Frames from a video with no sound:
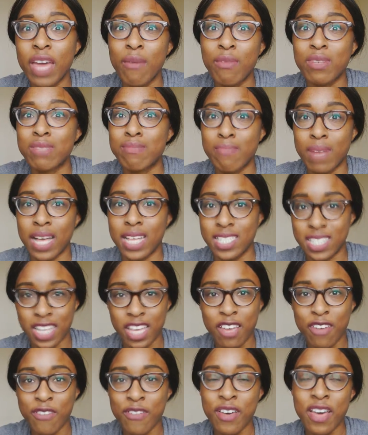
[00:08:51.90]
it was
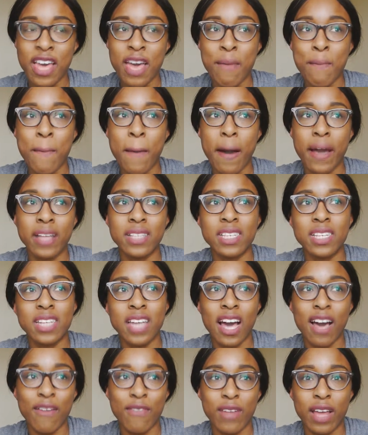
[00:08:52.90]
massive, but it did
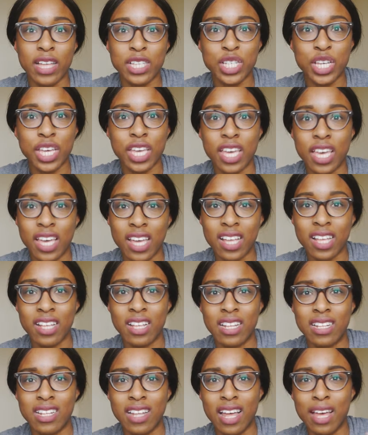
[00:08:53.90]
have like
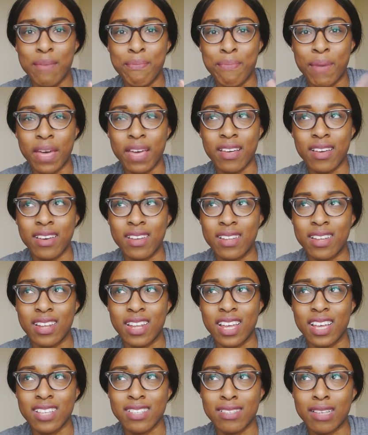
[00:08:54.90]
chicken and like bacon
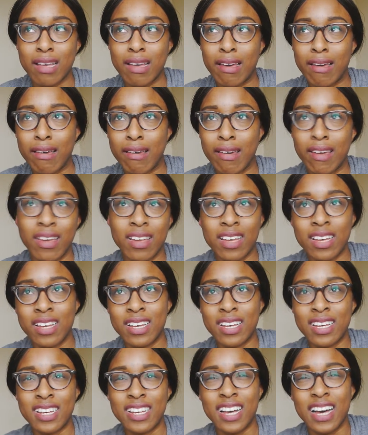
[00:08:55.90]
in it, so
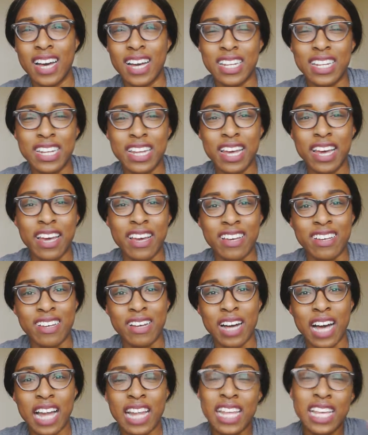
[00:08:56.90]
I don't know,
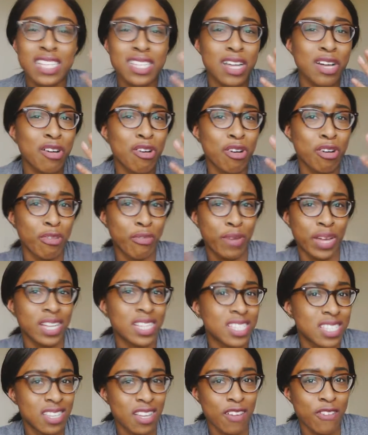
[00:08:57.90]
at least I got
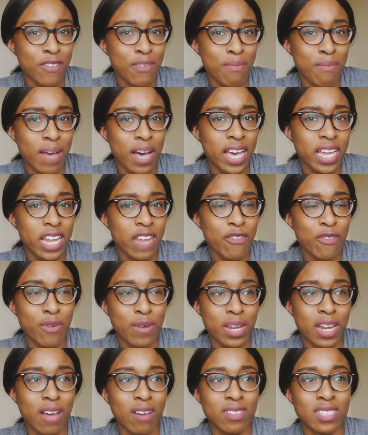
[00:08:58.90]
green stuff in mine.
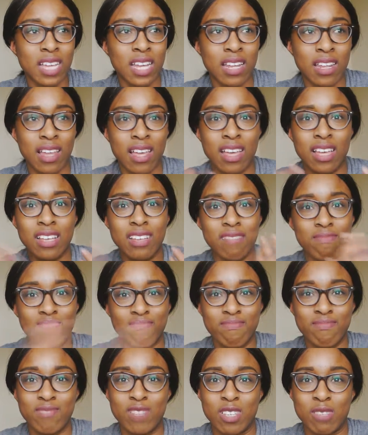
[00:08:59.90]
Everyone else had like
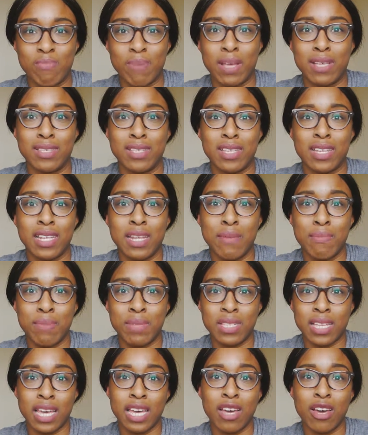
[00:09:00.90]
just basically
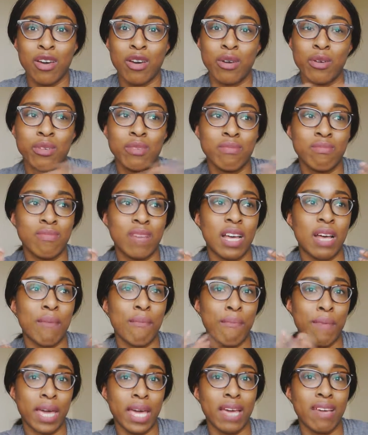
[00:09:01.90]
potato
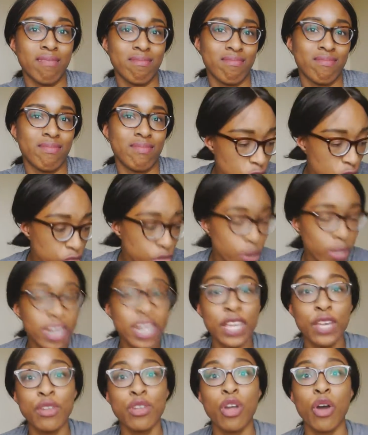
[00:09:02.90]
and meat. So I thought I'd
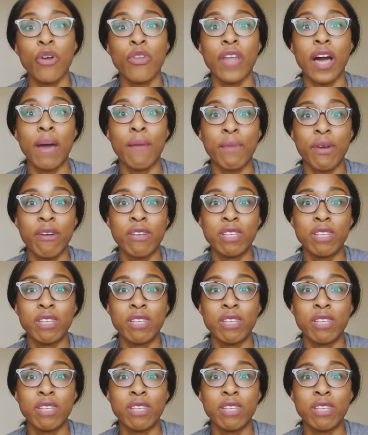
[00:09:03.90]
let you know that I'm